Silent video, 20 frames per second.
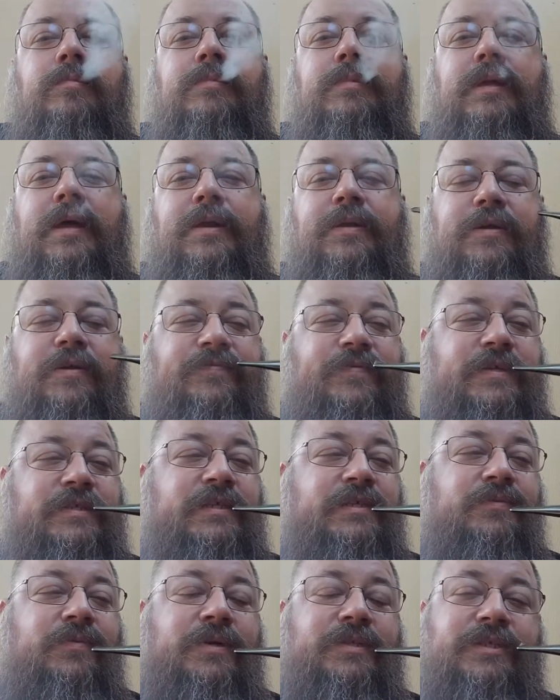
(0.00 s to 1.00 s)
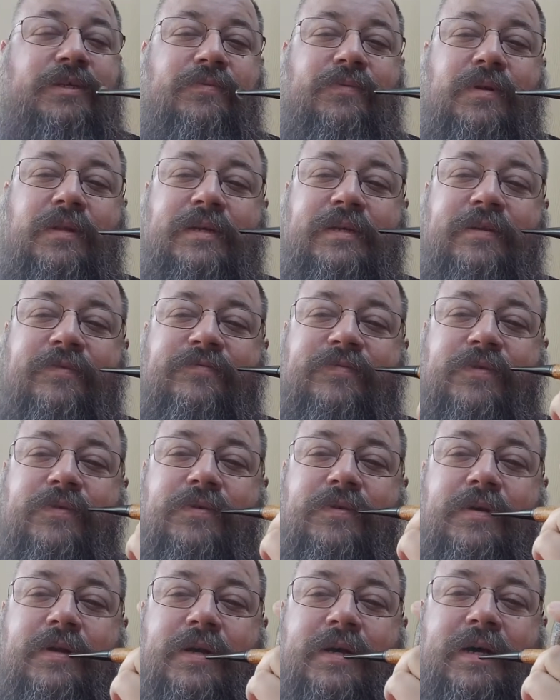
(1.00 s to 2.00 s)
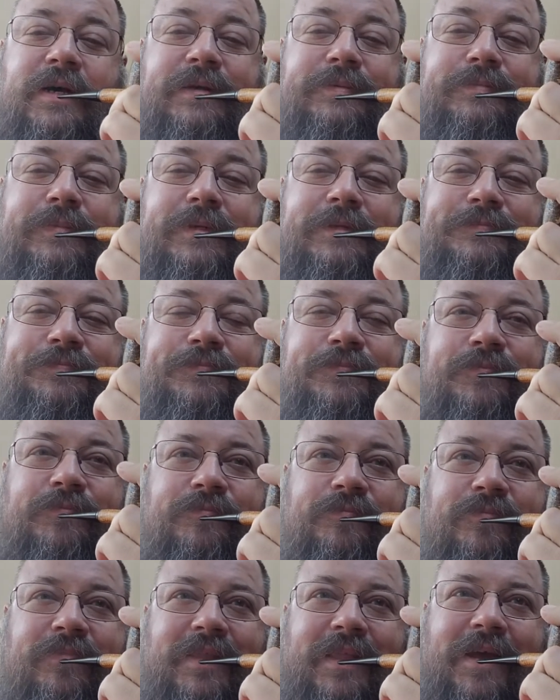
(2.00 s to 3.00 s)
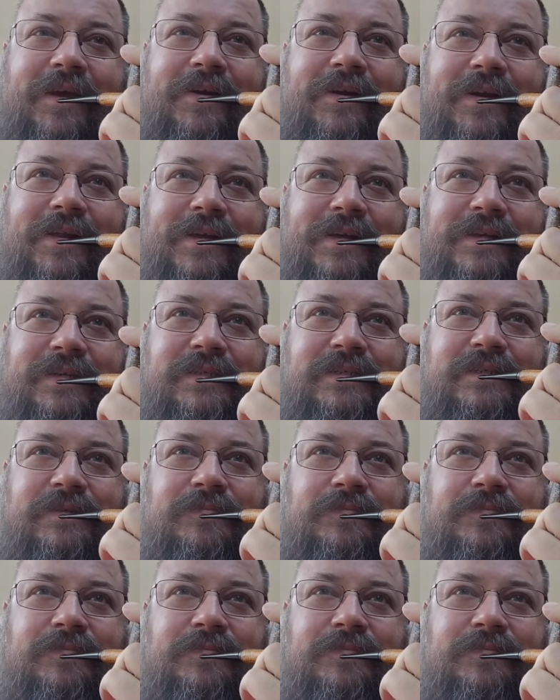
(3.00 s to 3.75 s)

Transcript: I don't know if this is what you were looking for or not, but there it is.